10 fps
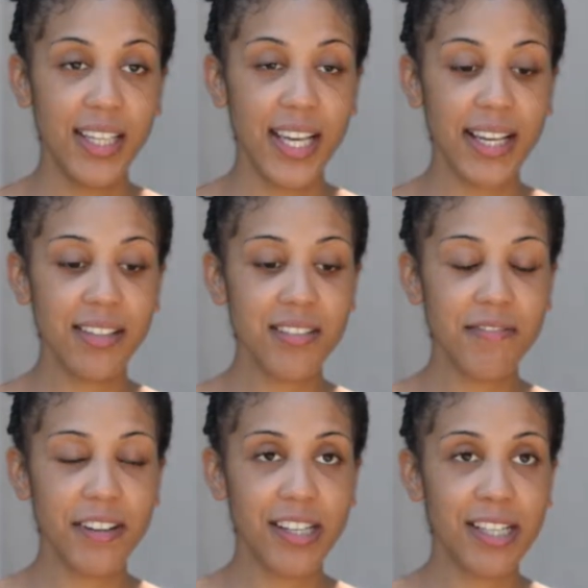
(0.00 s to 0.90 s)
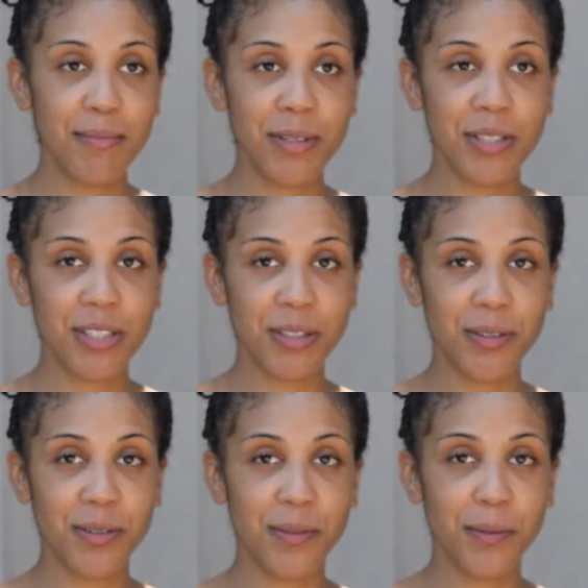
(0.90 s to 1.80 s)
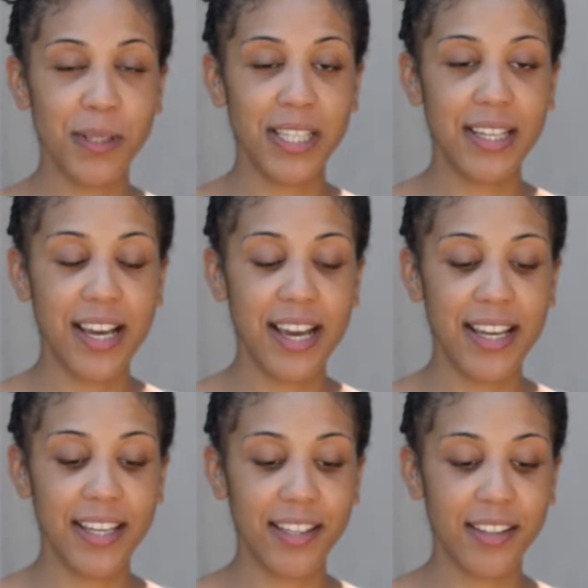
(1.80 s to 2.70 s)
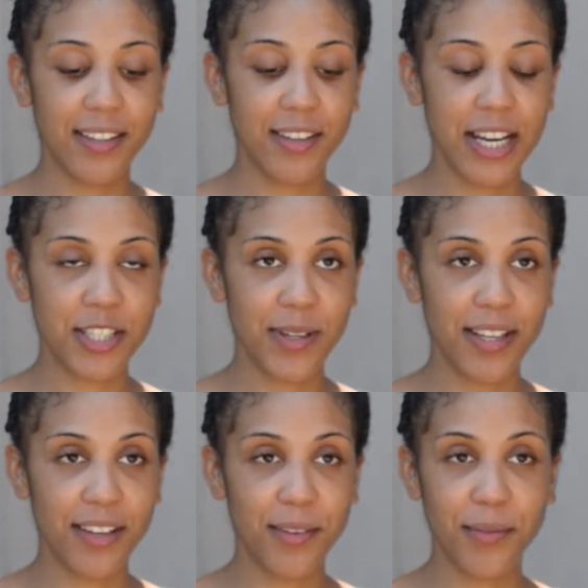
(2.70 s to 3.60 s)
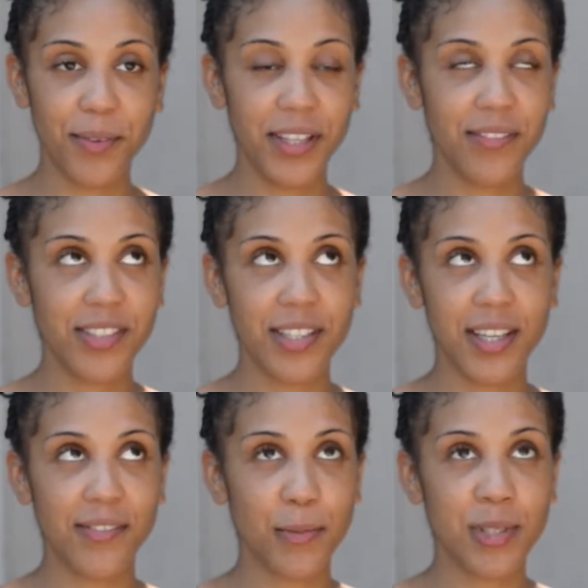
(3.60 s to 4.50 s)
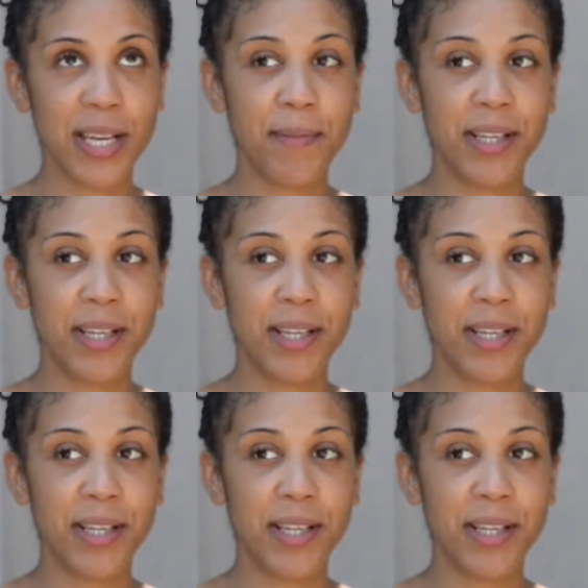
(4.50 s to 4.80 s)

I was very emotional when I graduated, and even just like from the time